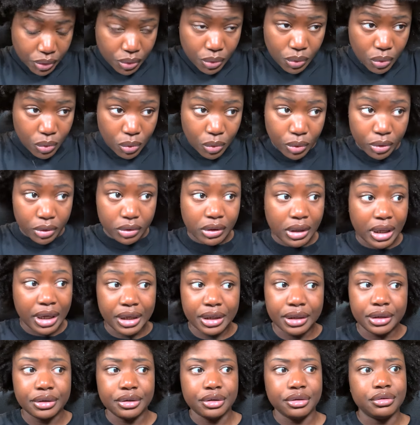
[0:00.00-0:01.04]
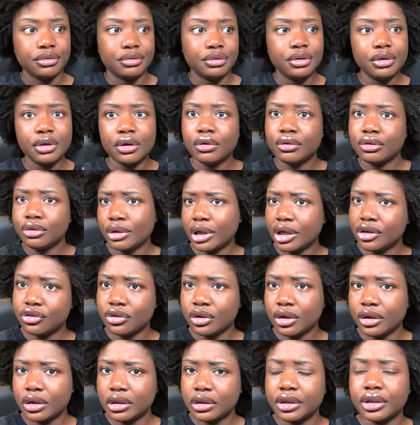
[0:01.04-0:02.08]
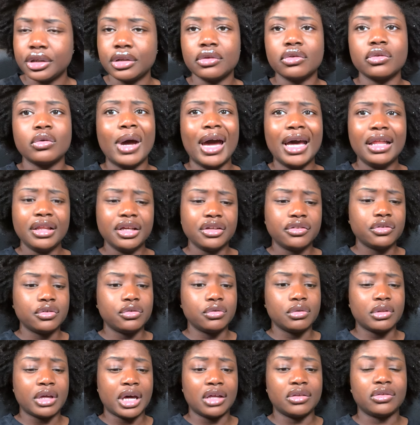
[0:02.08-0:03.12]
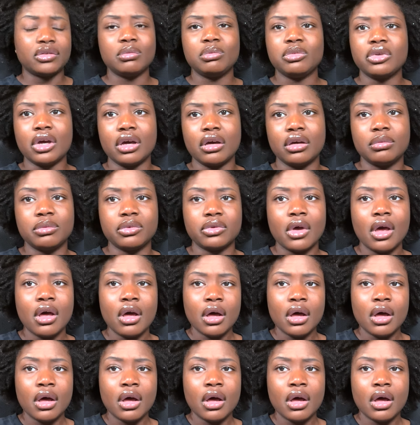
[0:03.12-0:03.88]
or like you know you got your hair clean so i like to do that sometimes